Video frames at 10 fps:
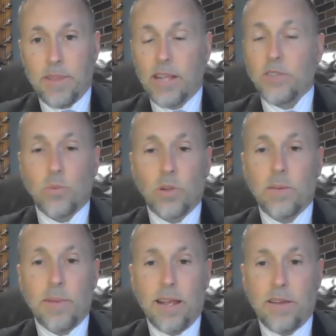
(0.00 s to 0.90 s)
That's really
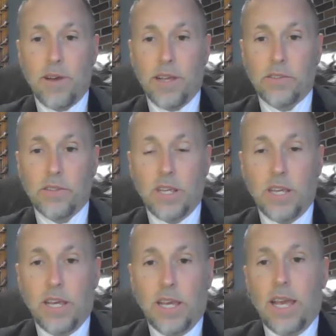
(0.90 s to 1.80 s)
my advice.
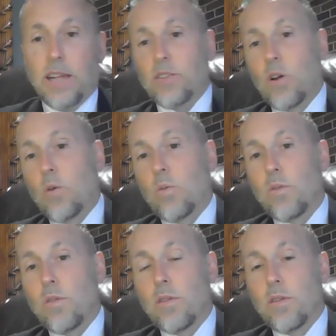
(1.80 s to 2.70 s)
And so
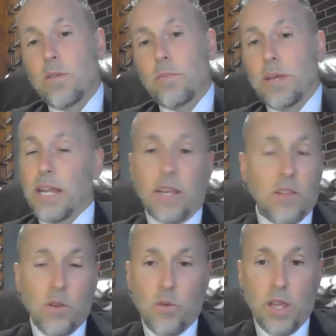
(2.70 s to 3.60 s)
beginning of the
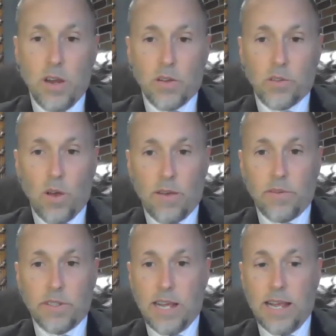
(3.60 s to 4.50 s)
new year is
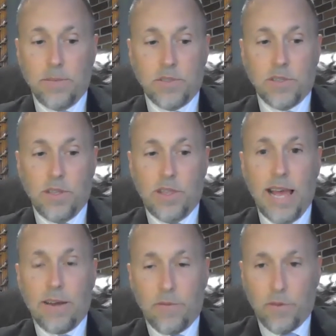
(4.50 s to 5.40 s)
oftentimes
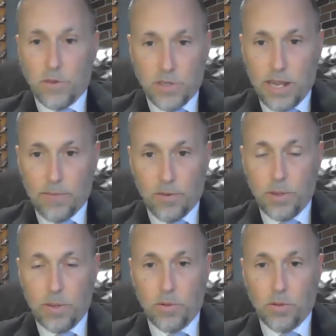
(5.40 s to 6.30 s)
that first step for
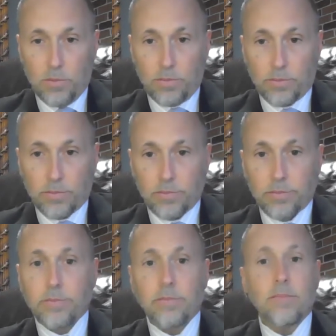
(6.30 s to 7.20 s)
people.
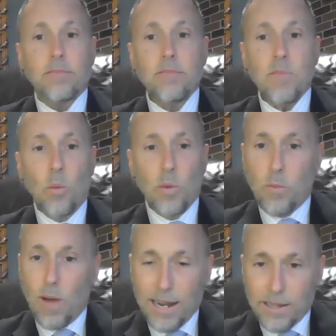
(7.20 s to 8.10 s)
We
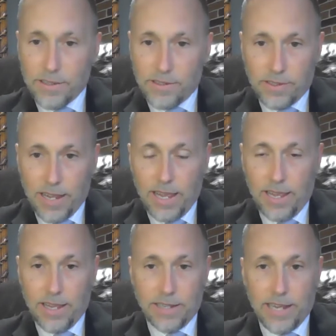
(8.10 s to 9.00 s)
wanted to stay
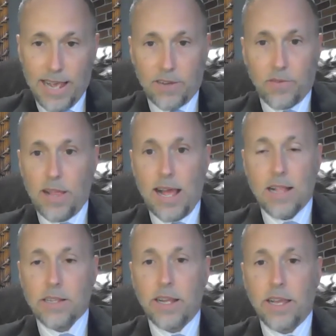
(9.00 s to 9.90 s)
intact for the
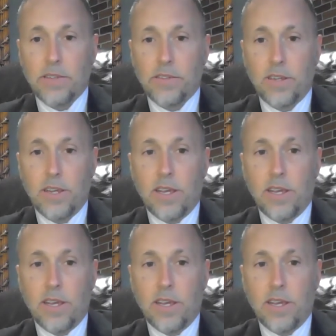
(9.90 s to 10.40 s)
holidays.